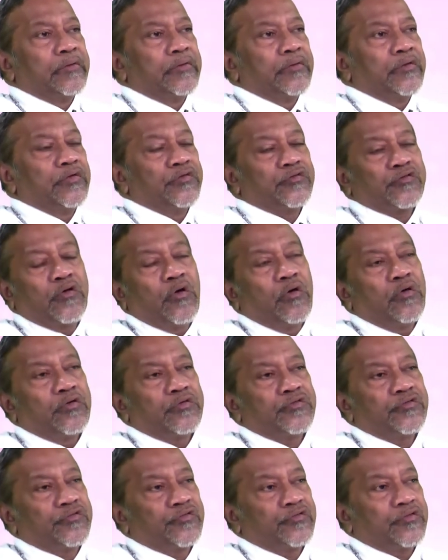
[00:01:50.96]
Is
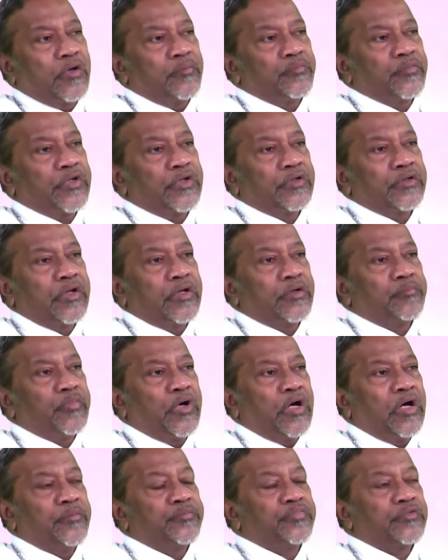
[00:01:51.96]
God something that
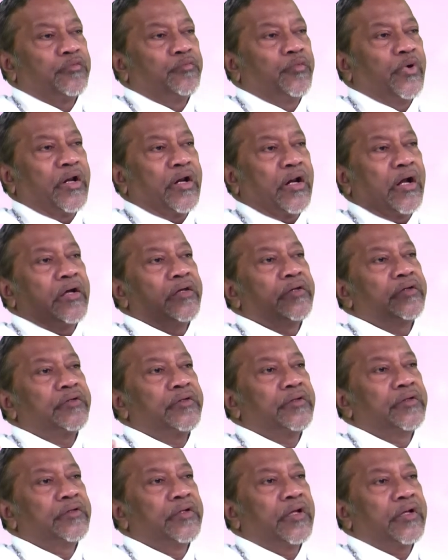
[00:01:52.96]
perhaps a
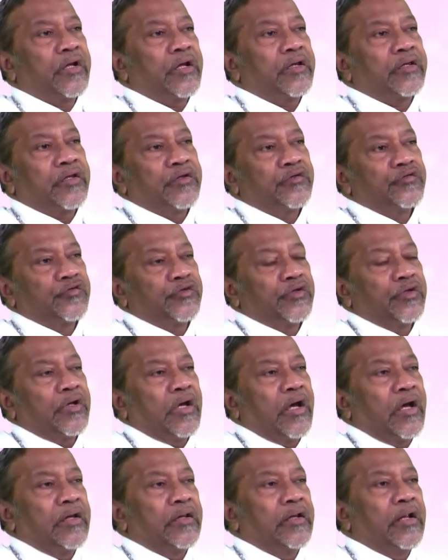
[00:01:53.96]
variety that I can say,
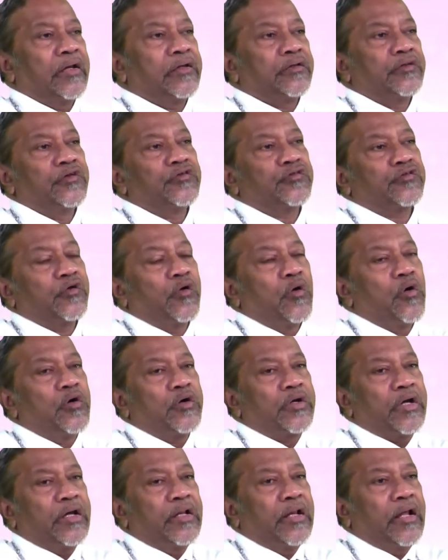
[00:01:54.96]
I like this
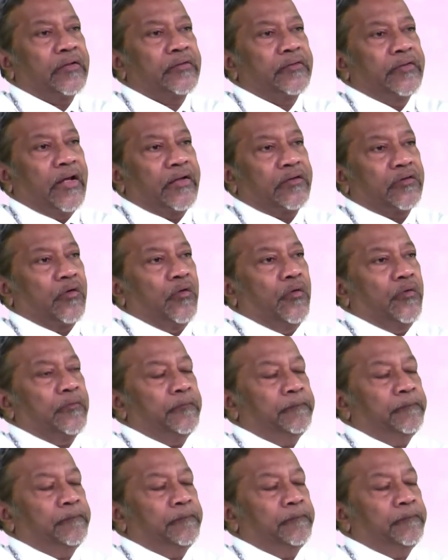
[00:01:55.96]
God, I like that God?